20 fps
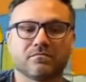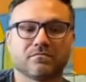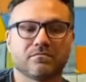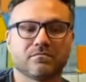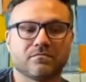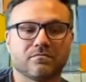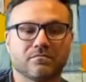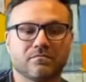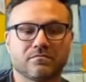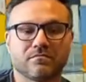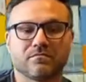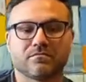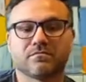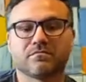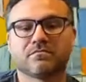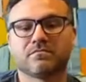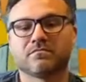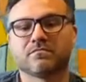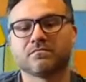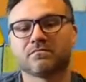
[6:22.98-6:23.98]

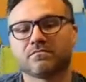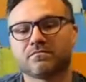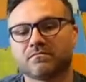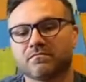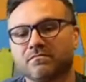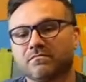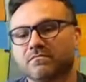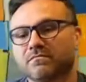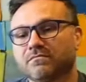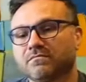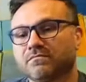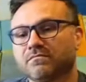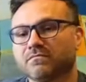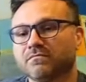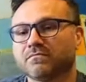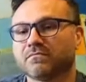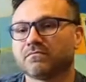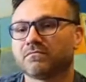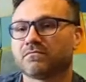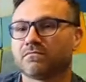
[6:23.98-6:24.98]

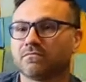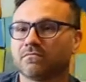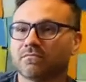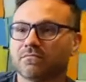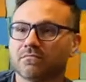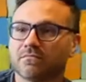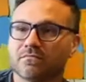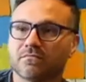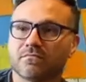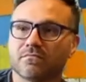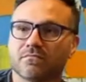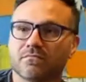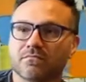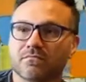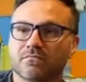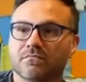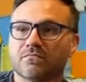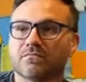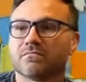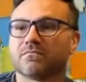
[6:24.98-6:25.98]
(not speaking)